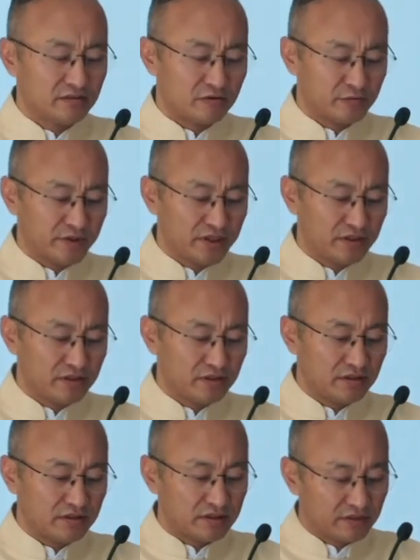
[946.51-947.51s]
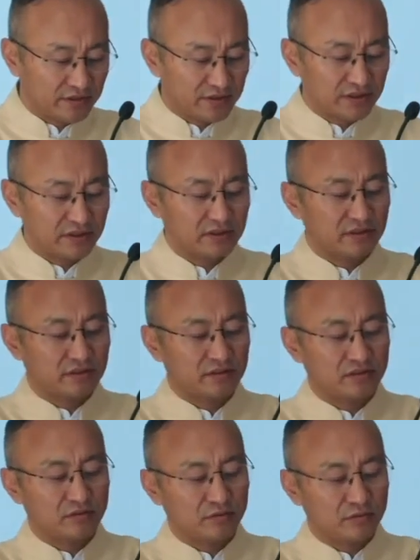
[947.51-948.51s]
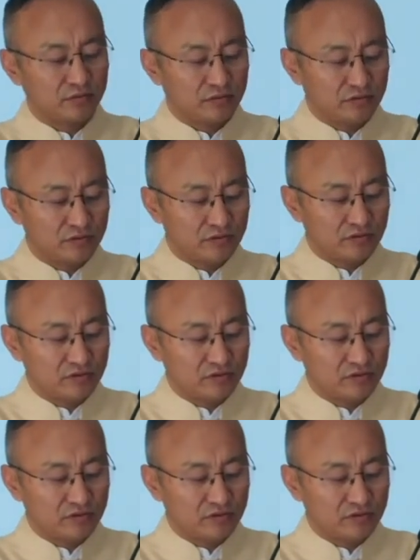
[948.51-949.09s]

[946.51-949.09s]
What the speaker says: government services to